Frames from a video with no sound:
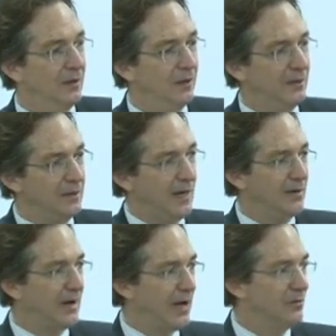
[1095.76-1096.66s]
uh, you
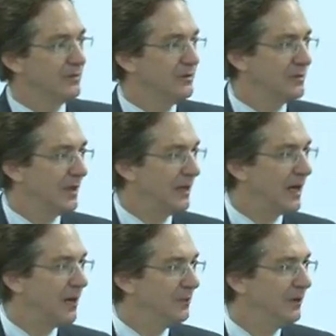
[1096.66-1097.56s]
have houses set
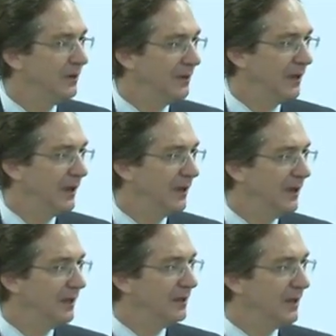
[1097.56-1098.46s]
up, and,
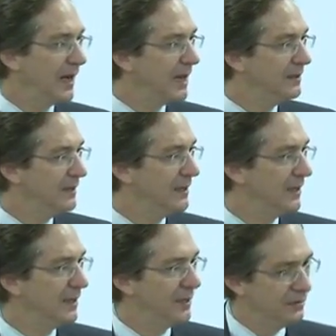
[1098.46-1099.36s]
and the
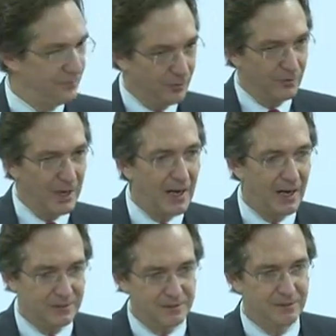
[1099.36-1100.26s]
idea is for
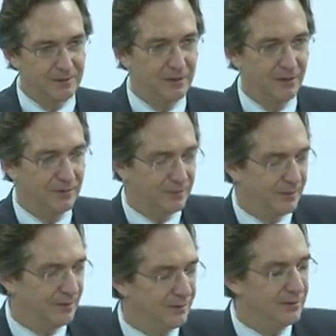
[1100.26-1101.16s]
us, you know,
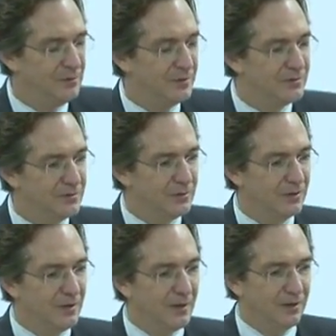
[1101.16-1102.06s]
uh, humans,
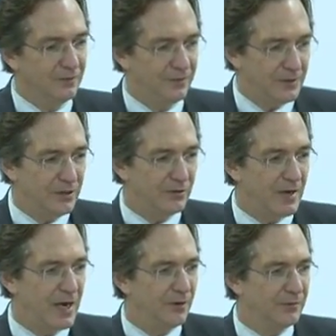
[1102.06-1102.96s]
to figure
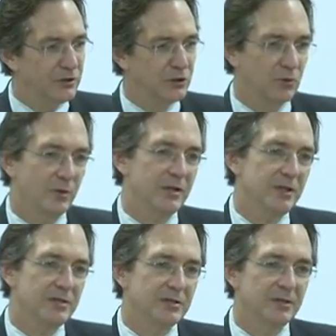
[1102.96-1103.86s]
out the
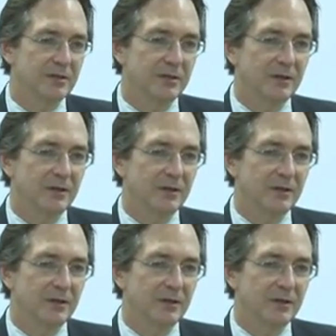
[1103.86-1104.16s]
shortest